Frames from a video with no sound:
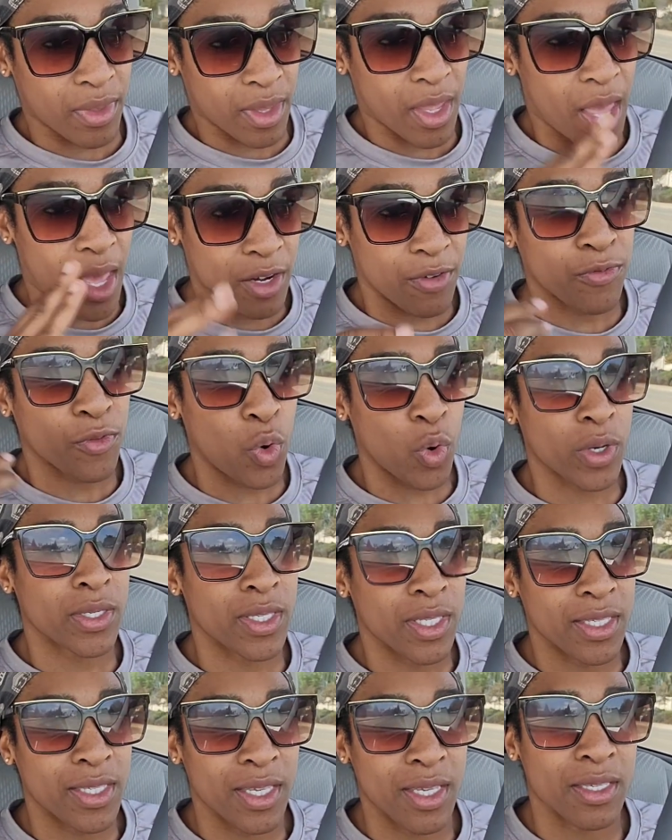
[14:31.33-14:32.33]
And of course,
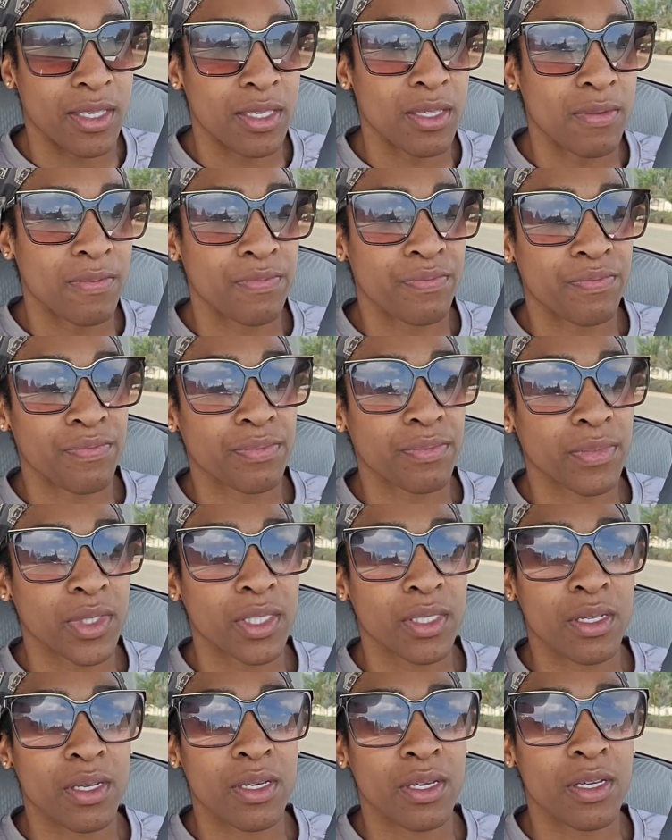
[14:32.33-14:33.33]
this is
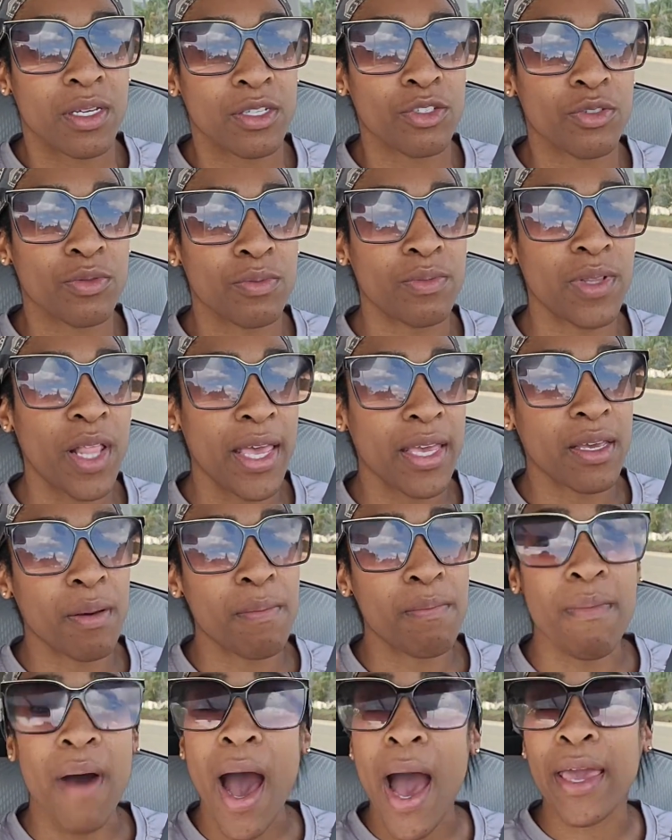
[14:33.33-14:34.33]
like
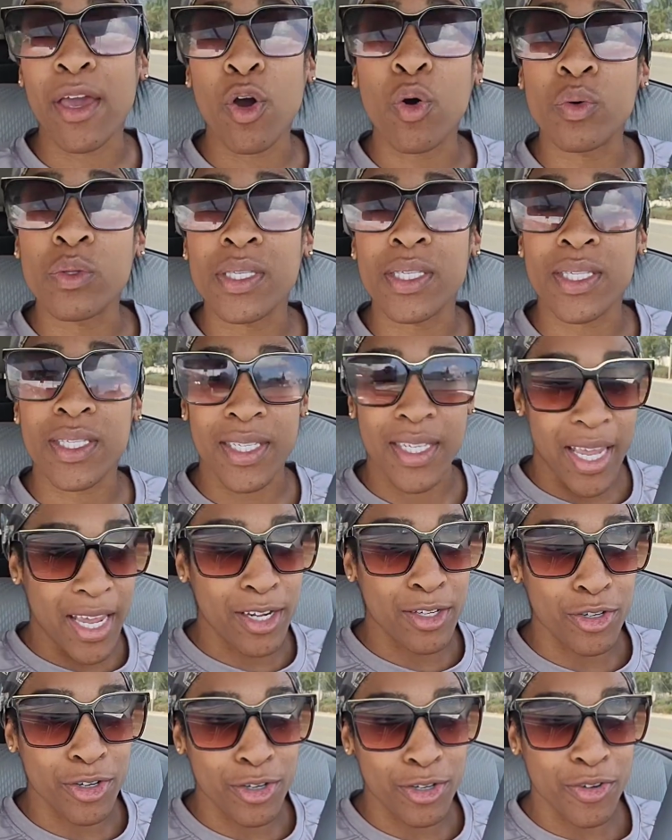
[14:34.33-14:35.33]
my own
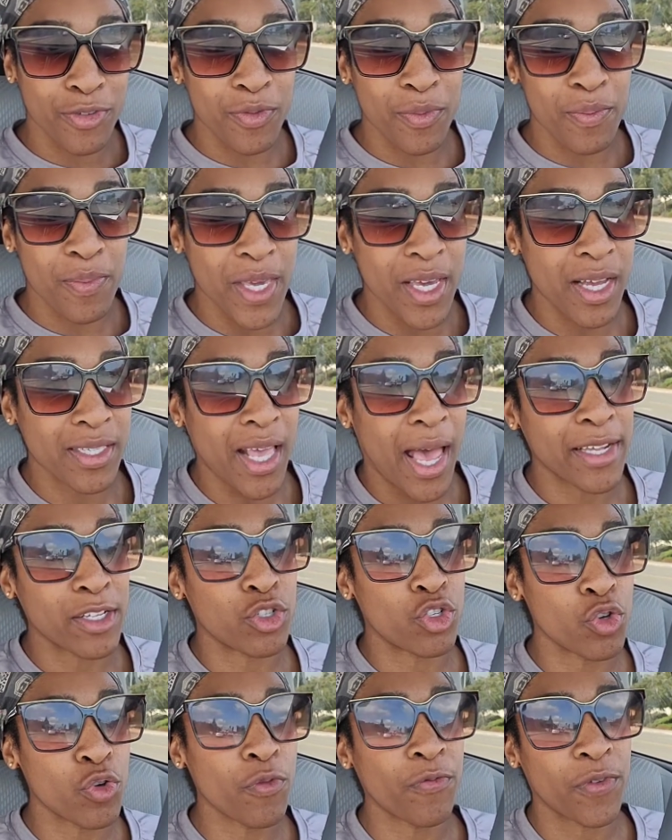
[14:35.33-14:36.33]
standard because I
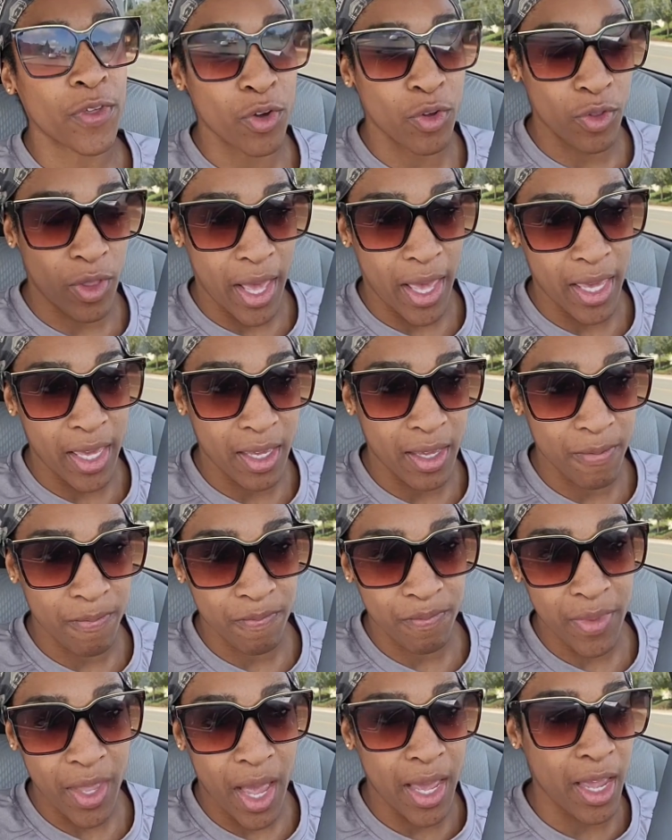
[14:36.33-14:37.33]
do feel like,
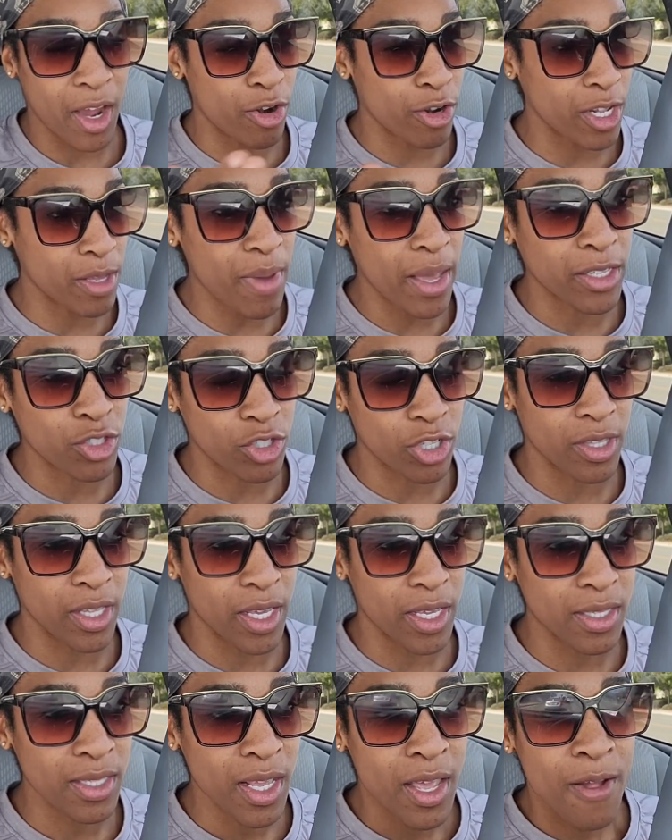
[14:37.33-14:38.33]
I already mentioned
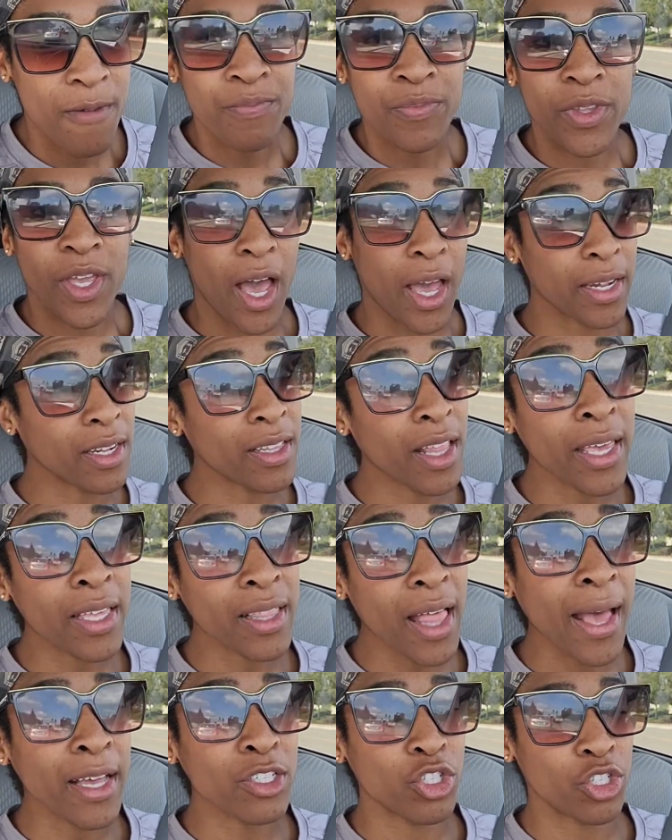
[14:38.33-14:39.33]
this, kind of like
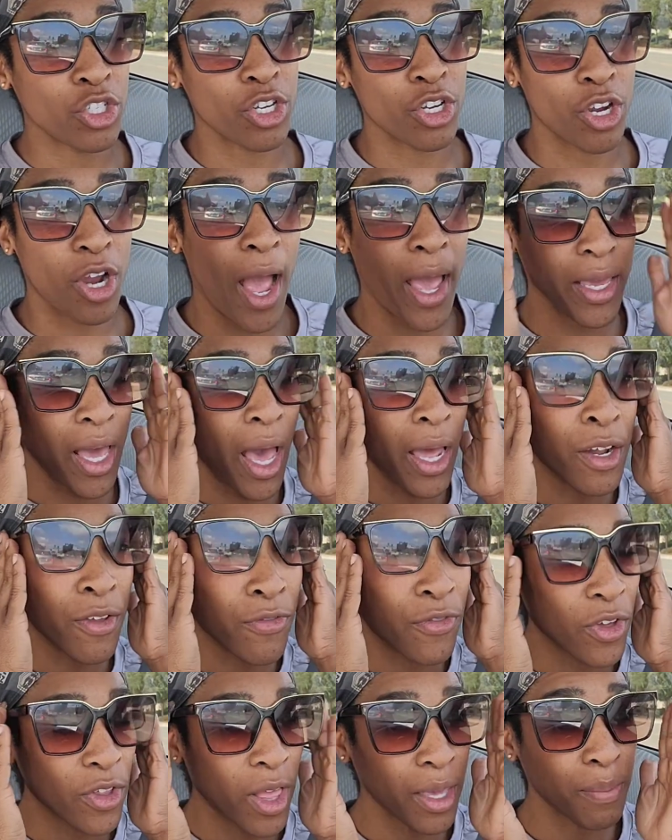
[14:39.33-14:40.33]
last year, I kind of
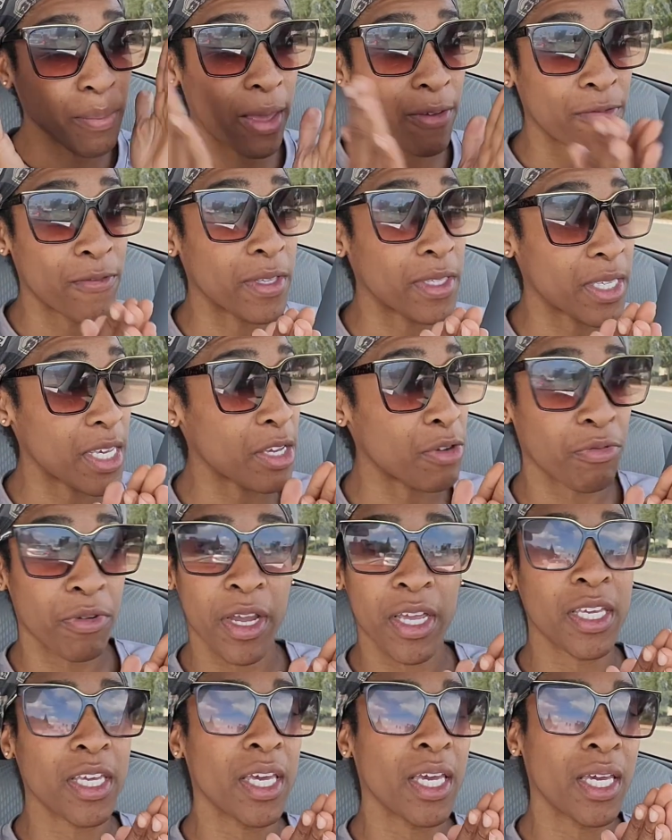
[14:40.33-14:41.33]
feel like my physique
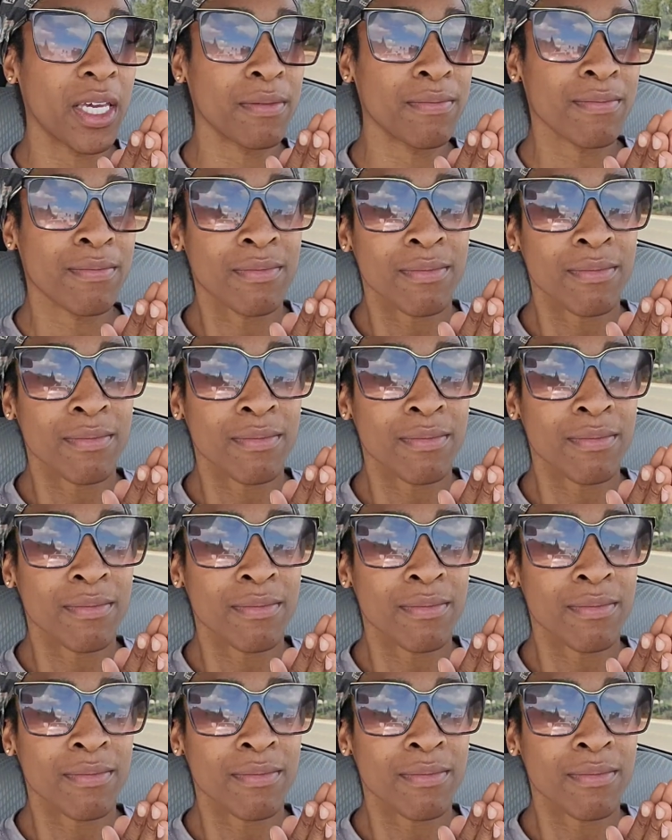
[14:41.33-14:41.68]
ranking